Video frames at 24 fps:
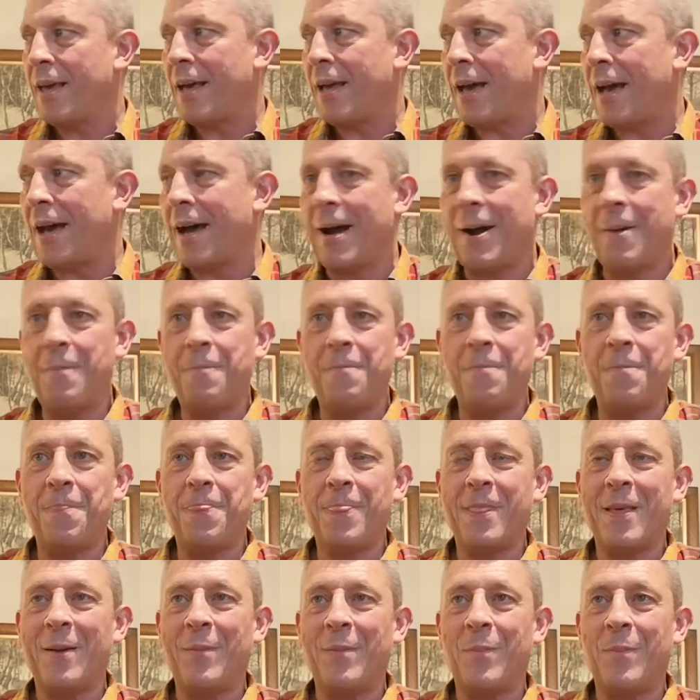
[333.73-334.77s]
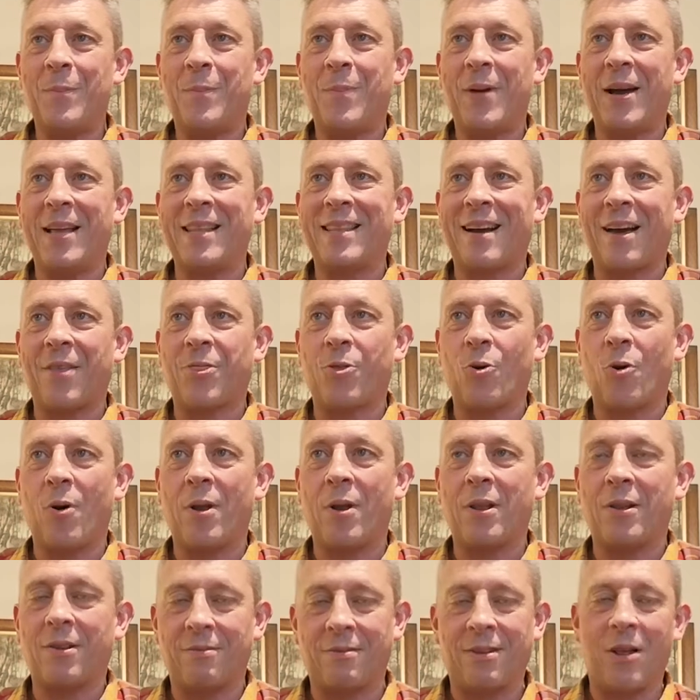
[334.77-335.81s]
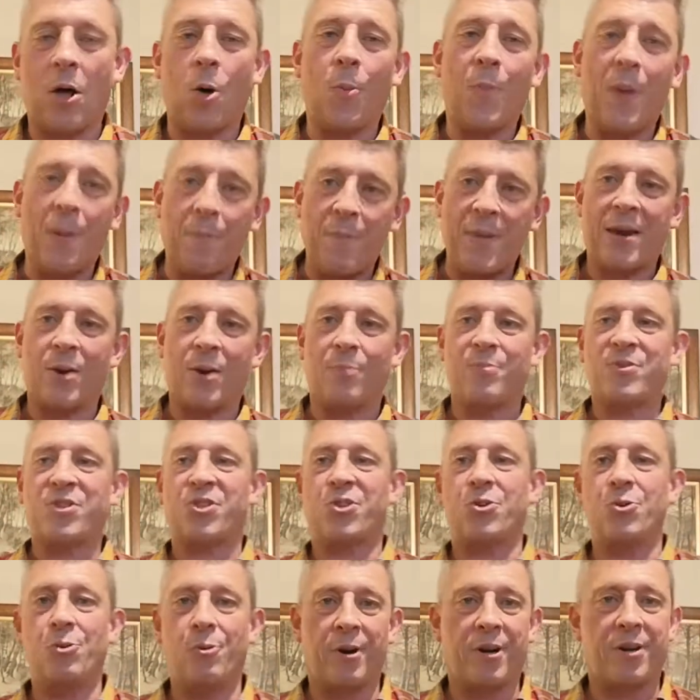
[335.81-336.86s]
but I thought a little bit more obscure,